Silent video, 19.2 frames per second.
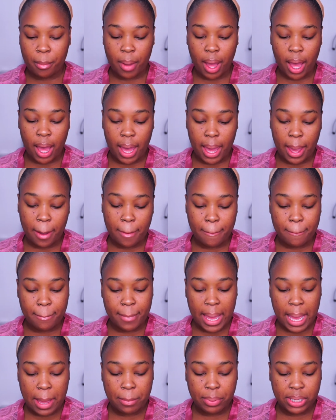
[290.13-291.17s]
my
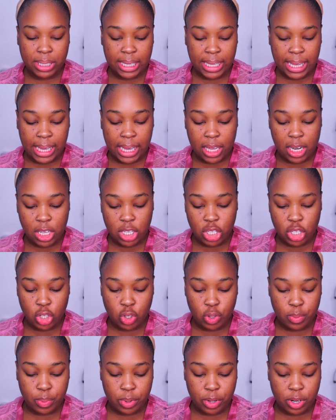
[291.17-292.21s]
Maybelline
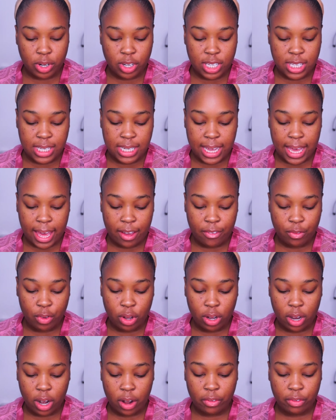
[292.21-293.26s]
Super Stay Full
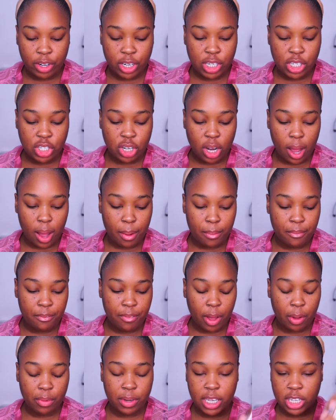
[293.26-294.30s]
Coverage um,
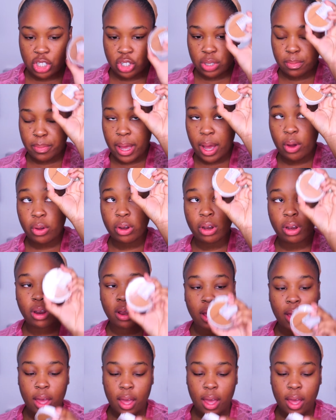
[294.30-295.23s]
Foundation Powder.